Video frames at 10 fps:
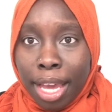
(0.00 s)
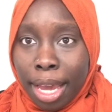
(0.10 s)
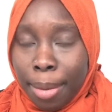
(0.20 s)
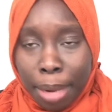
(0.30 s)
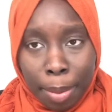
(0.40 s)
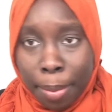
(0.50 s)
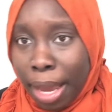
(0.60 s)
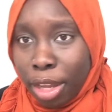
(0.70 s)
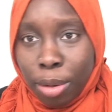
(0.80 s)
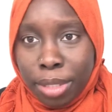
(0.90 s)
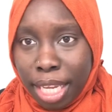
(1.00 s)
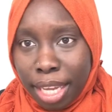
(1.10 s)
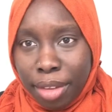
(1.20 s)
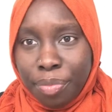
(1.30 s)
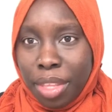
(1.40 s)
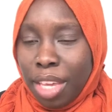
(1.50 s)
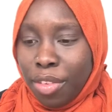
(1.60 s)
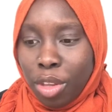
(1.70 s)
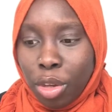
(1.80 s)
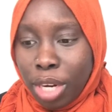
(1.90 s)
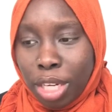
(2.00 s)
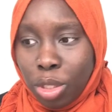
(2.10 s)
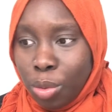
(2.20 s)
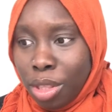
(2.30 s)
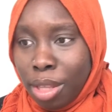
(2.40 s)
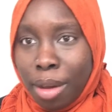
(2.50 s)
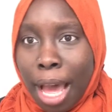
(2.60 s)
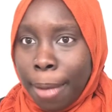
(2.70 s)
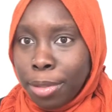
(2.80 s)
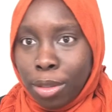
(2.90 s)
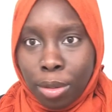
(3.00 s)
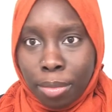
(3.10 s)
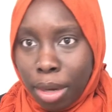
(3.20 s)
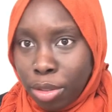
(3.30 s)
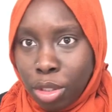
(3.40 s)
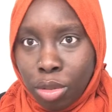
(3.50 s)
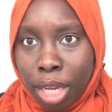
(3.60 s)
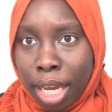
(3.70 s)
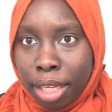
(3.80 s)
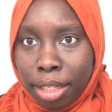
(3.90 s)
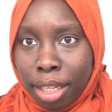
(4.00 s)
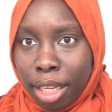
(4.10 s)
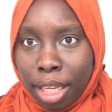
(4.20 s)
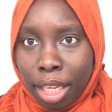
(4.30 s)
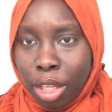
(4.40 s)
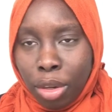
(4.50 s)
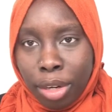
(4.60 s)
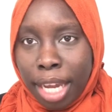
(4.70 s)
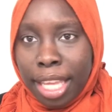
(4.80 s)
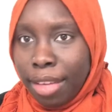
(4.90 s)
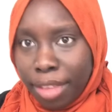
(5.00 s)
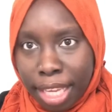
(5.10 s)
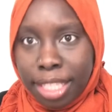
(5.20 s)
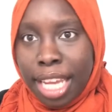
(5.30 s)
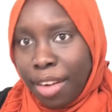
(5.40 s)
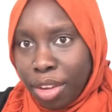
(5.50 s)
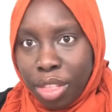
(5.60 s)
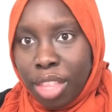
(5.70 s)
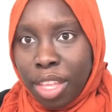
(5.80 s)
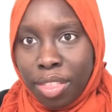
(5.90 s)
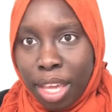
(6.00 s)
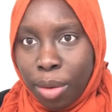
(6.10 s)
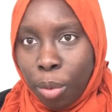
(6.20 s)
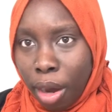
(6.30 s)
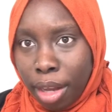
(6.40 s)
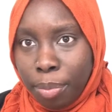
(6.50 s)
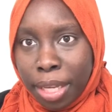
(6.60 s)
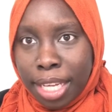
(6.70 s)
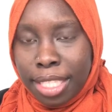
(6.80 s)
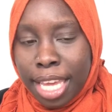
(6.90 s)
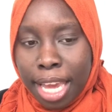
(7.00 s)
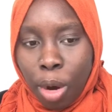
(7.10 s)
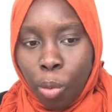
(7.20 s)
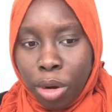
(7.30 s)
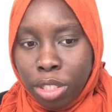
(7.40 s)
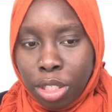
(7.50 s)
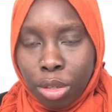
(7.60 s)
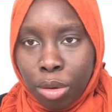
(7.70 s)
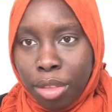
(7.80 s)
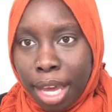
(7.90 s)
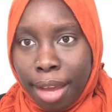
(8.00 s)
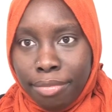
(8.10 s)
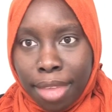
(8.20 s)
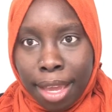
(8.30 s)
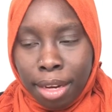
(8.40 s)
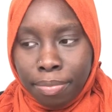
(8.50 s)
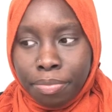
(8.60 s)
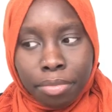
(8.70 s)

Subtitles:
blah, blah, blah. You know what I'm saying? Even though you're not doing the absolute most, you're not giving into everything that they want. Because once you do that, then